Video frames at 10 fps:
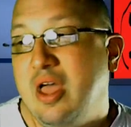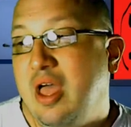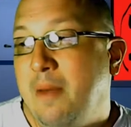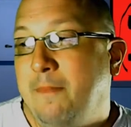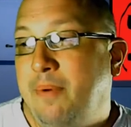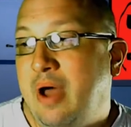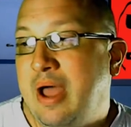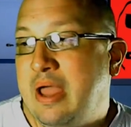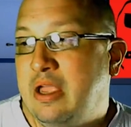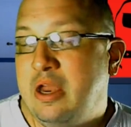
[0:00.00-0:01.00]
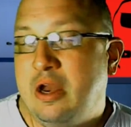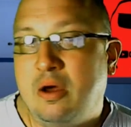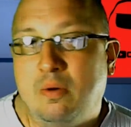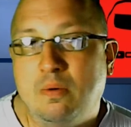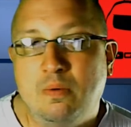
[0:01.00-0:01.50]
But,
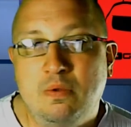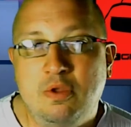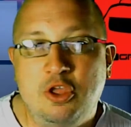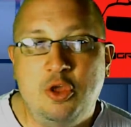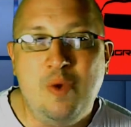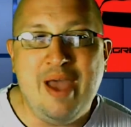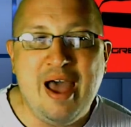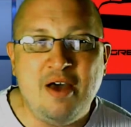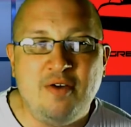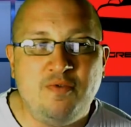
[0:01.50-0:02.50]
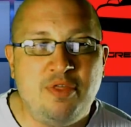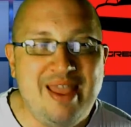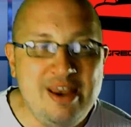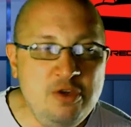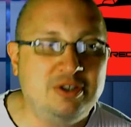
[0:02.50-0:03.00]
then
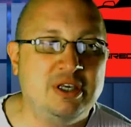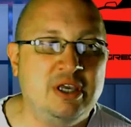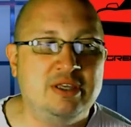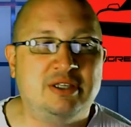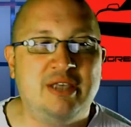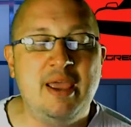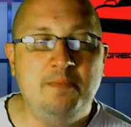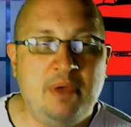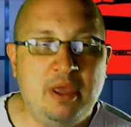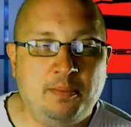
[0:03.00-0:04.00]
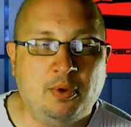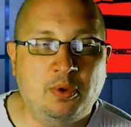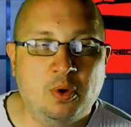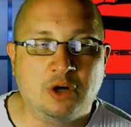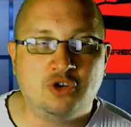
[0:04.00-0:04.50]
you see the same people who
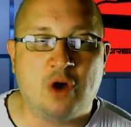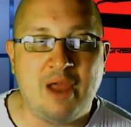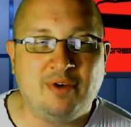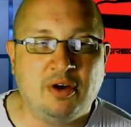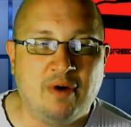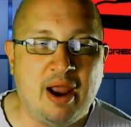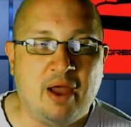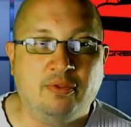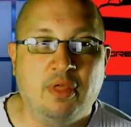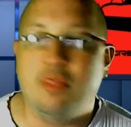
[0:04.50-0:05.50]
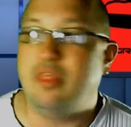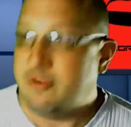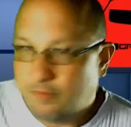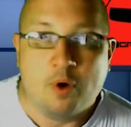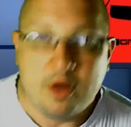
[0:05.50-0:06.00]
are driving around the
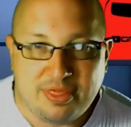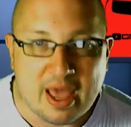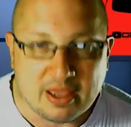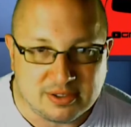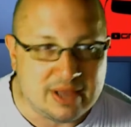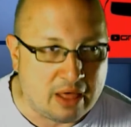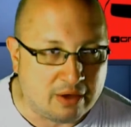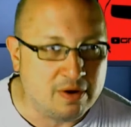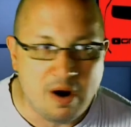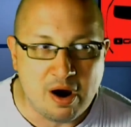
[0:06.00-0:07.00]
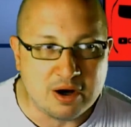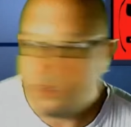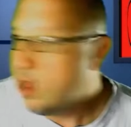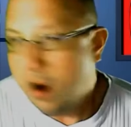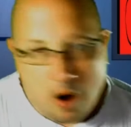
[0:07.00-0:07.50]
$40,000 cars
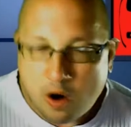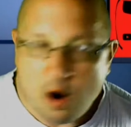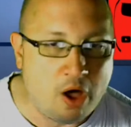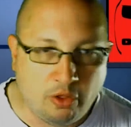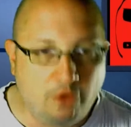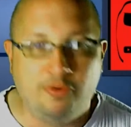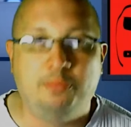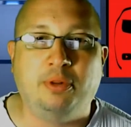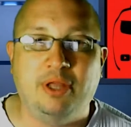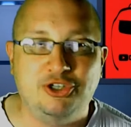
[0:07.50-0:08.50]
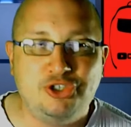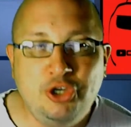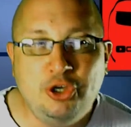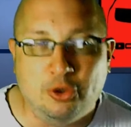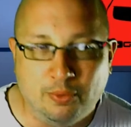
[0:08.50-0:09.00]
are all over the place
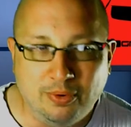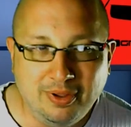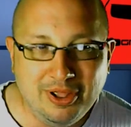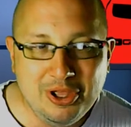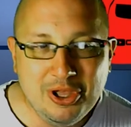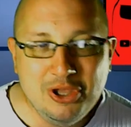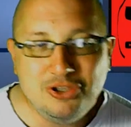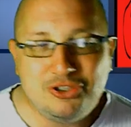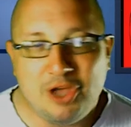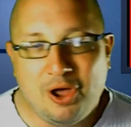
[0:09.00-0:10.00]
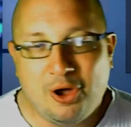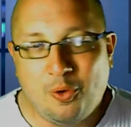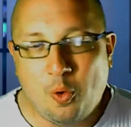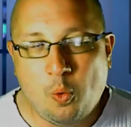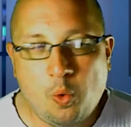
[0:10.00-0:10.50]
too. So
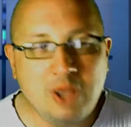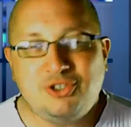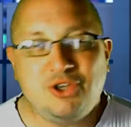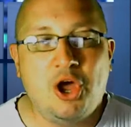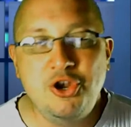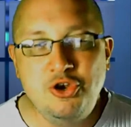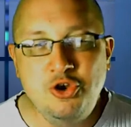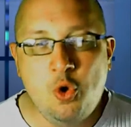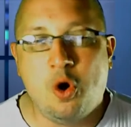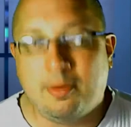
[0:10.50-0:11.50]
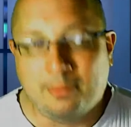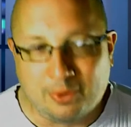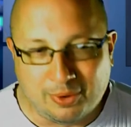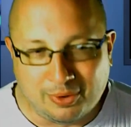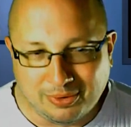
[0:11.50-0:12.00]
what's a
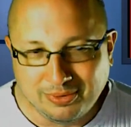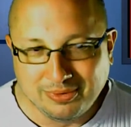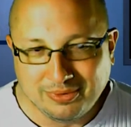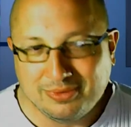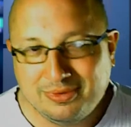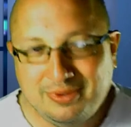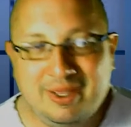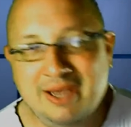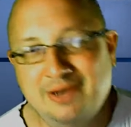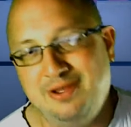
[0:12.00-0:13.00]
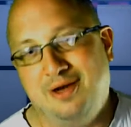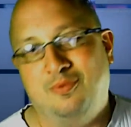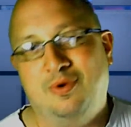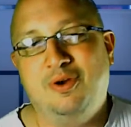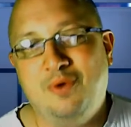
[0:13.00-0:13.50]
normal income?
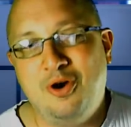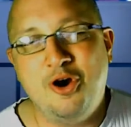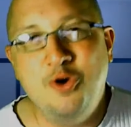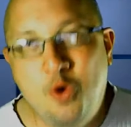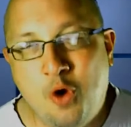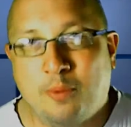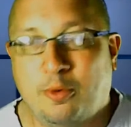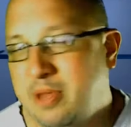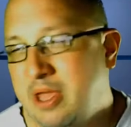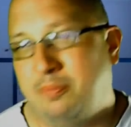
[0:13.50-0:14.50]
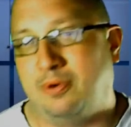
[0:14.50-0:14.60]
What are normal people?